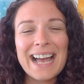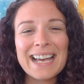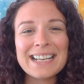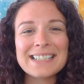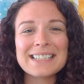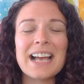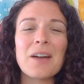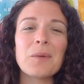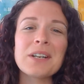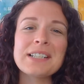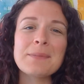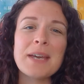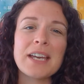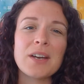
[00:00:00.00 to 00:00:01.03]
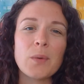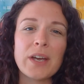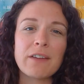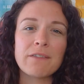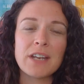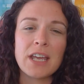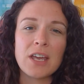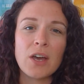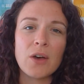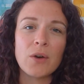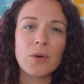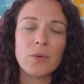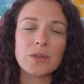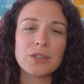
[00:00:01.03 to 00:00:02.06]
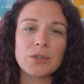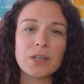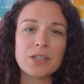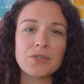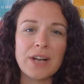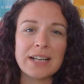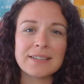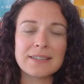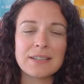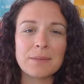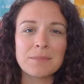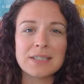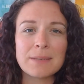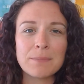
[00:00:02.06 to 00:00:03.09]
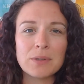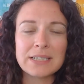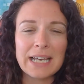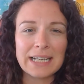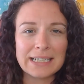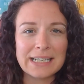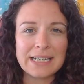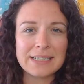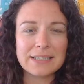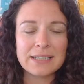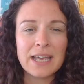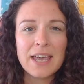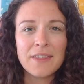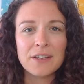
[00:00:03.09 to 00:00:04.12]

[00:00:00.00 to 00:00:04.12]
guys, I wanted to make a quick video to address some simple techniques